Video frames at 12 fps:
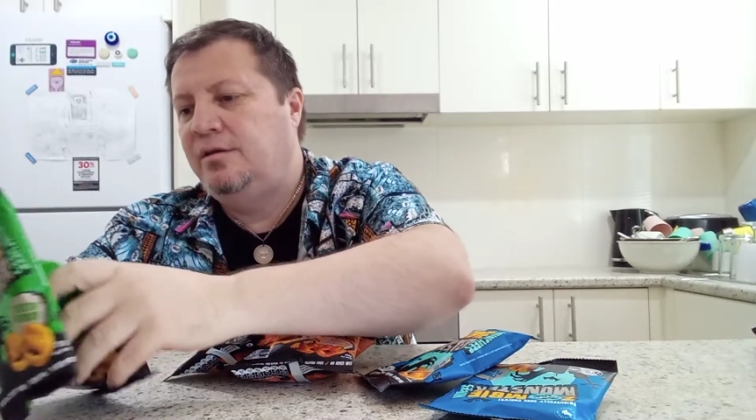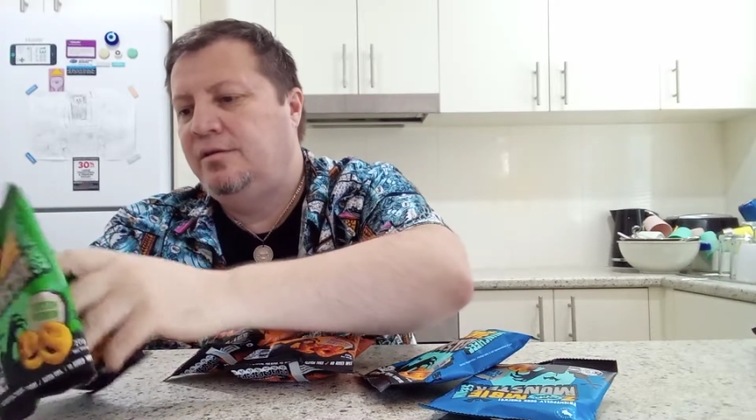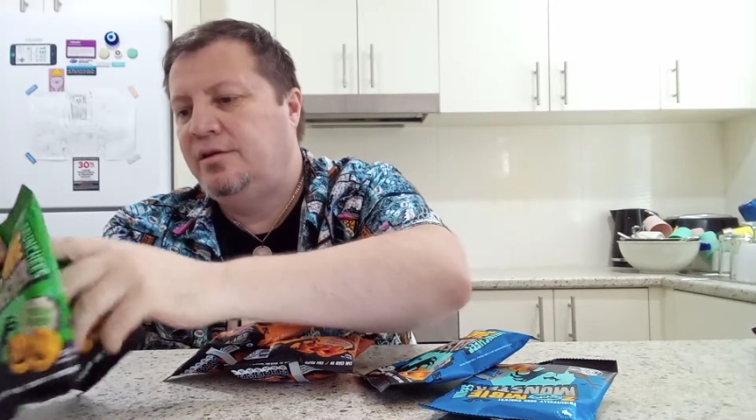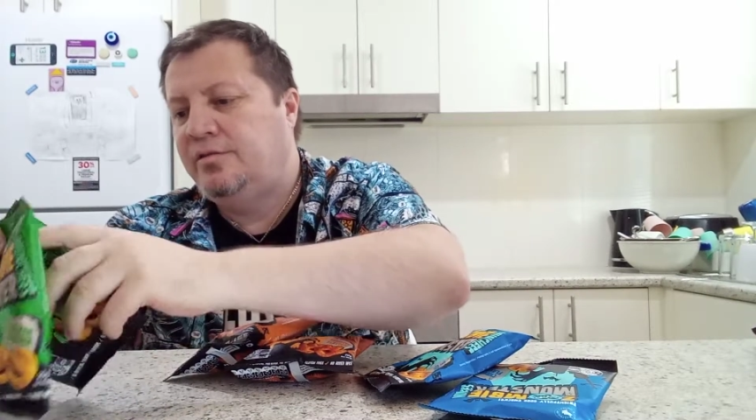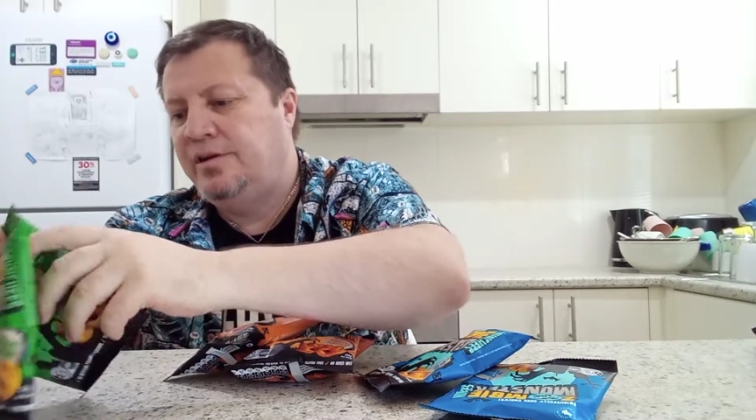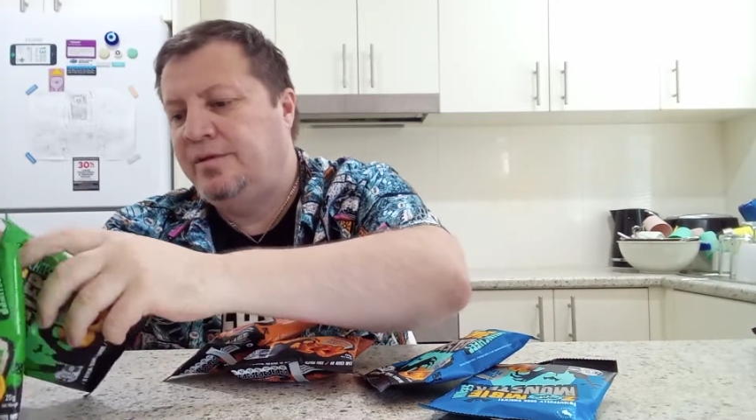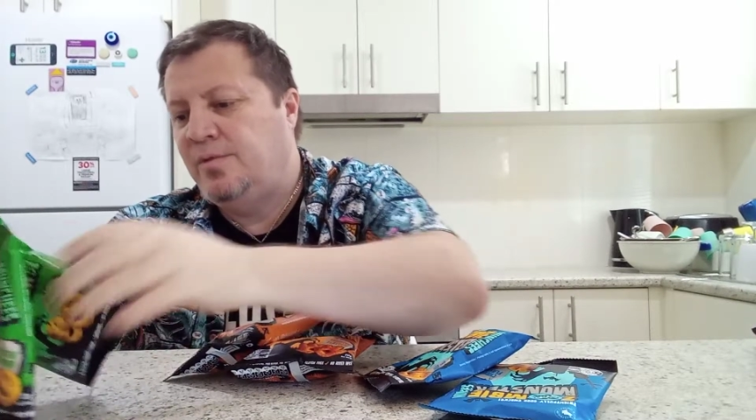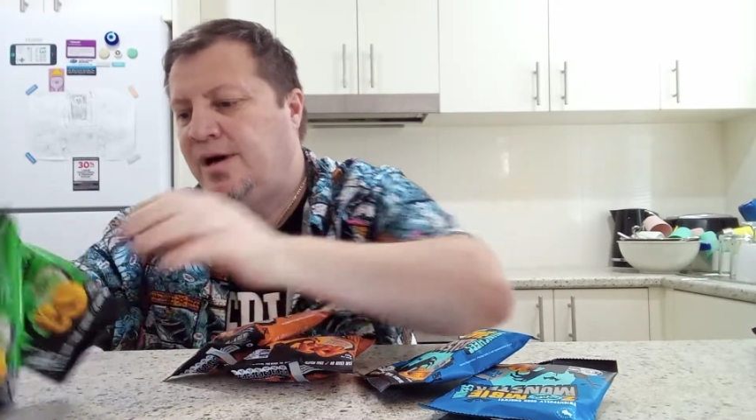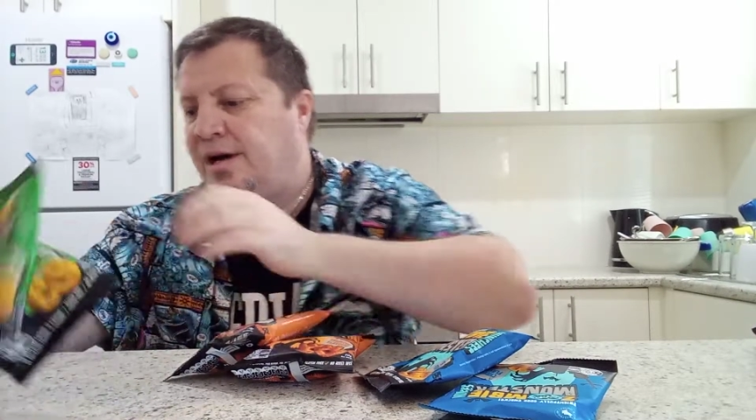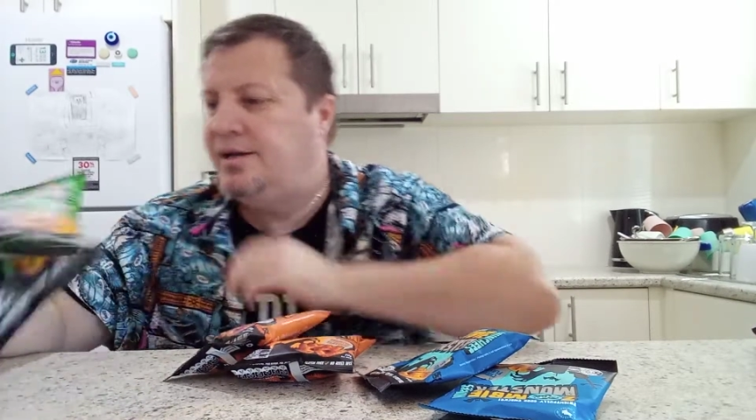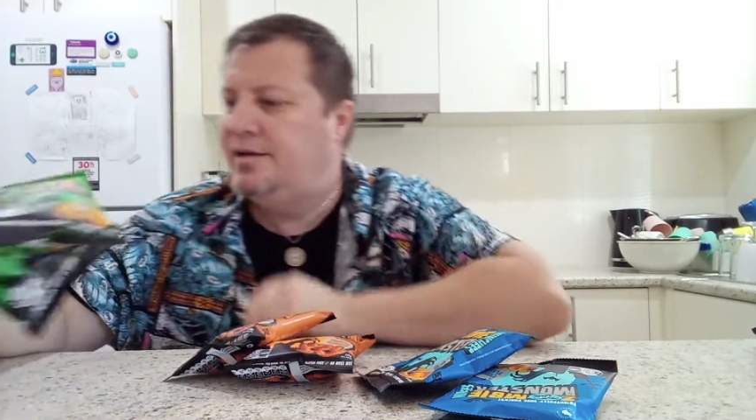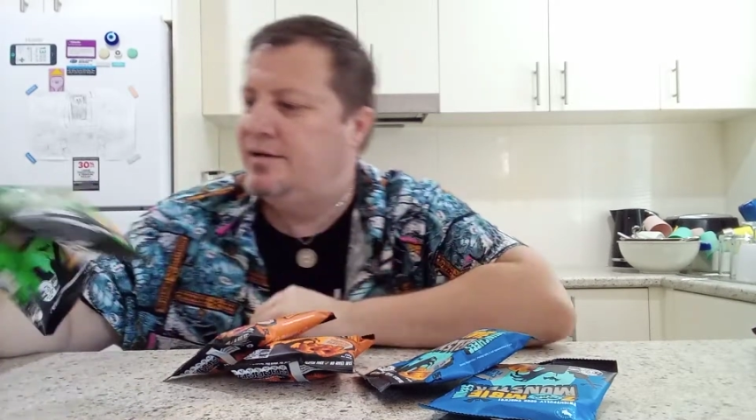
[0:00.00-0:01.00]
the green
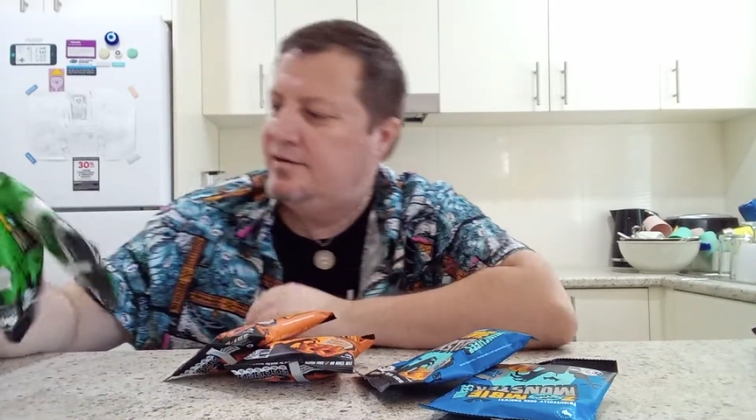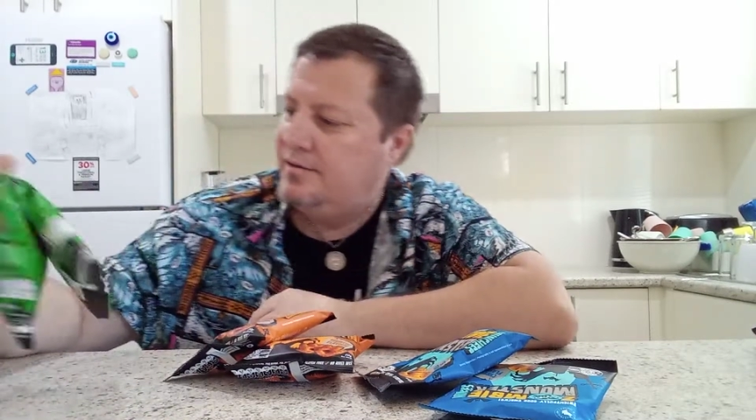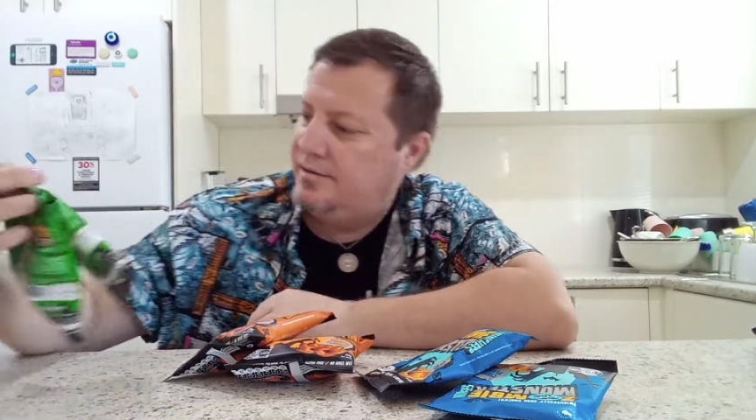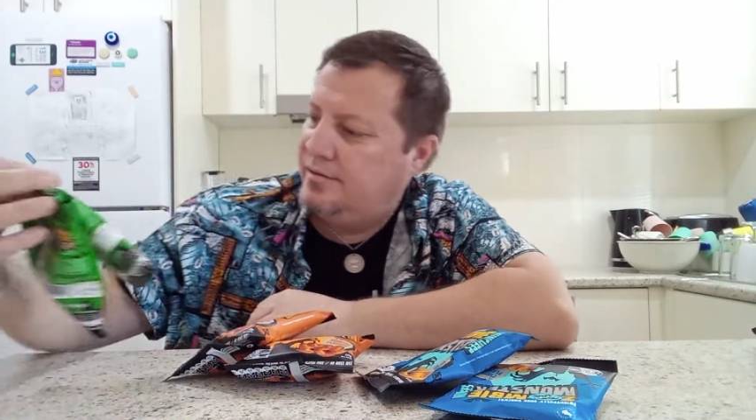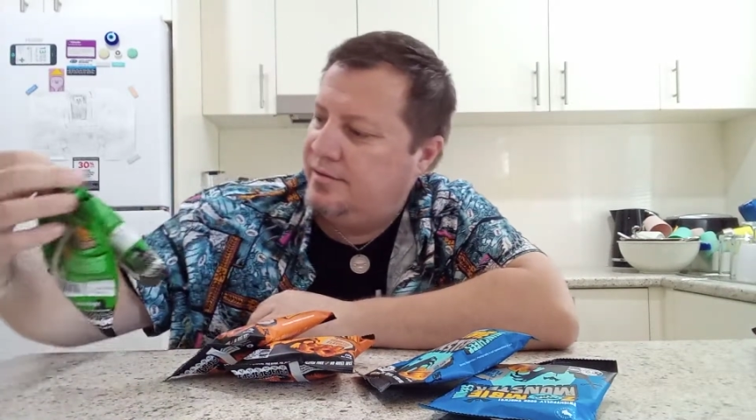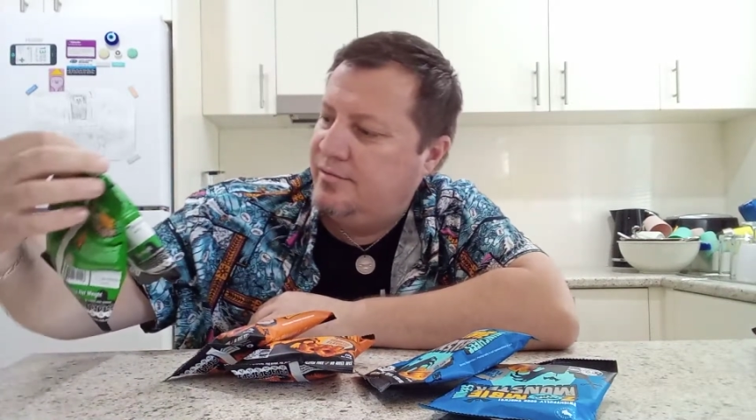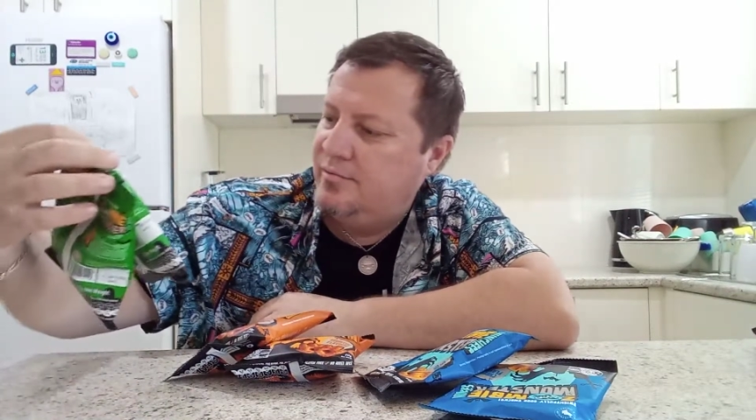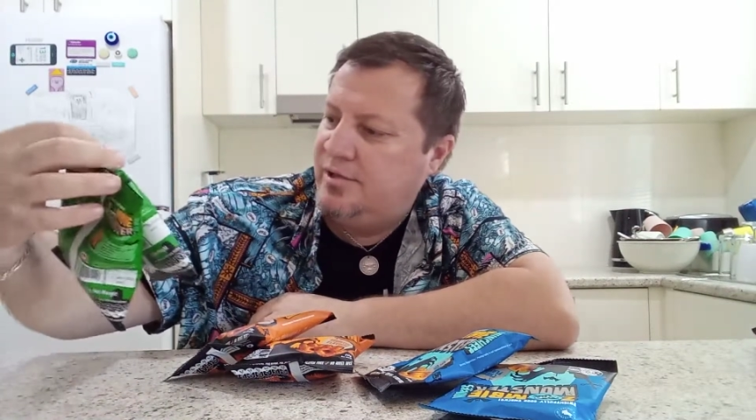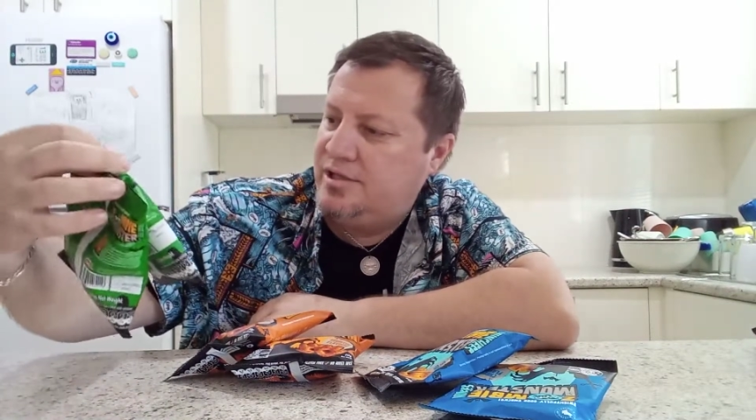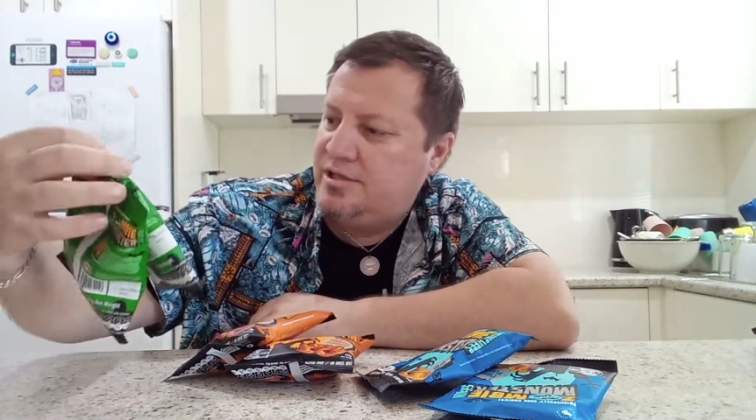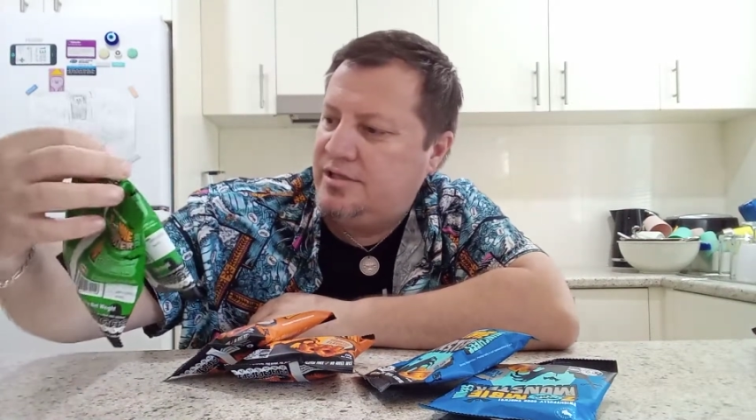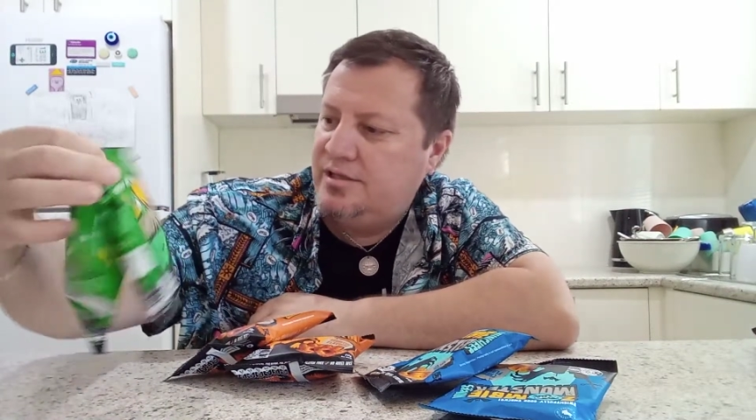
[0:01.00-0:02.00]
one, which